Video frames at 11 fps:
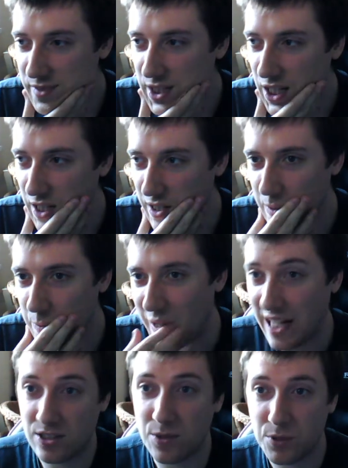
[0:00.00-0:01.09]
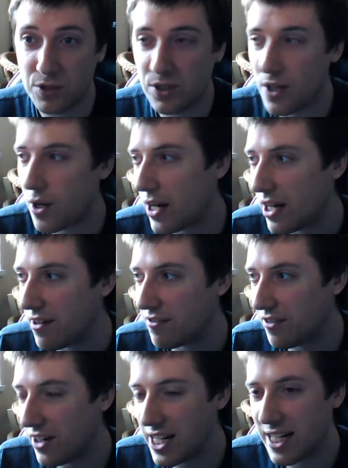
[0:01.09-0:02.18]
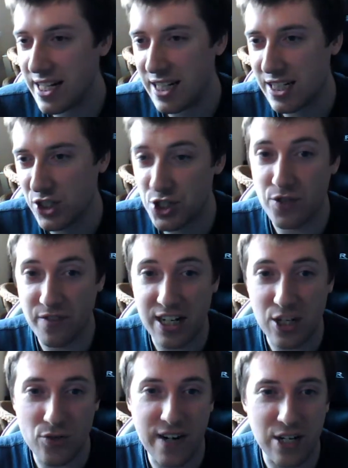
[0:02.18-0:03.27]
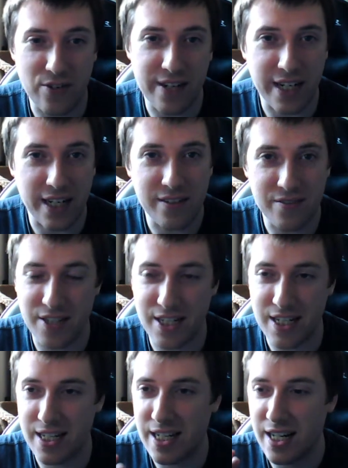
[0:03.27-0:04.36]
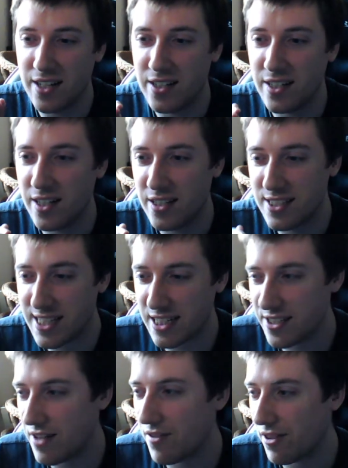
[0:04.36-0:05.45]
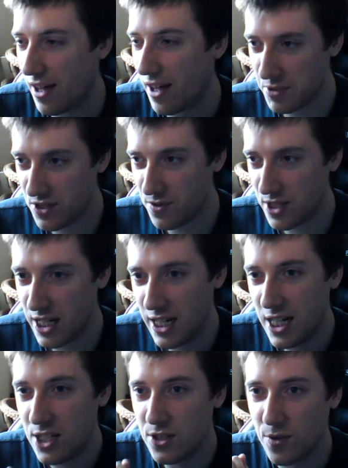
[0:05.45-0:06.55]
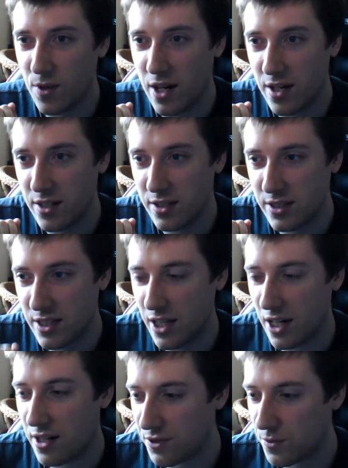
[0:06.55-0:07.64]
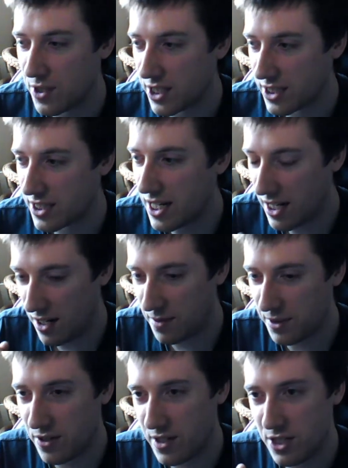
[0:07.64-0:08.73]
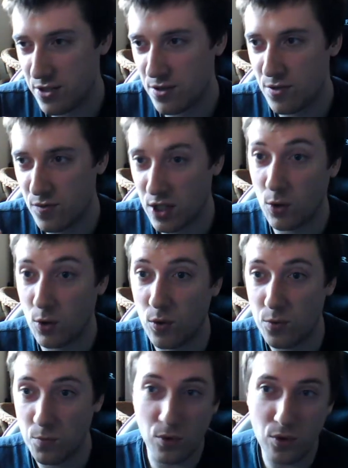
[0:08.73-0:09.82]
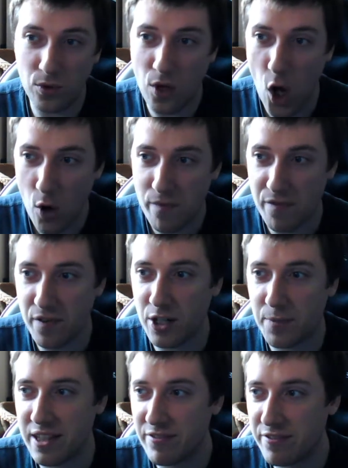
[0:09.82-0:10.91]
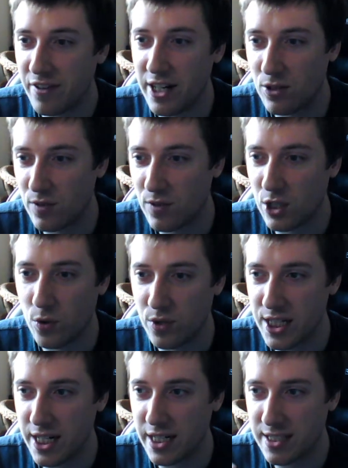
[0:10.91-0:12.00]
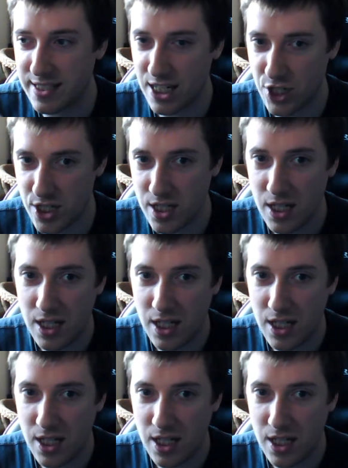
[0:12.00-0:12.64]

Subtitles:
XCOM 2 is going well. I finally just finished rendering the 16th episode, so after work today I'm going to record more. Hopefully it'll be the final recording session.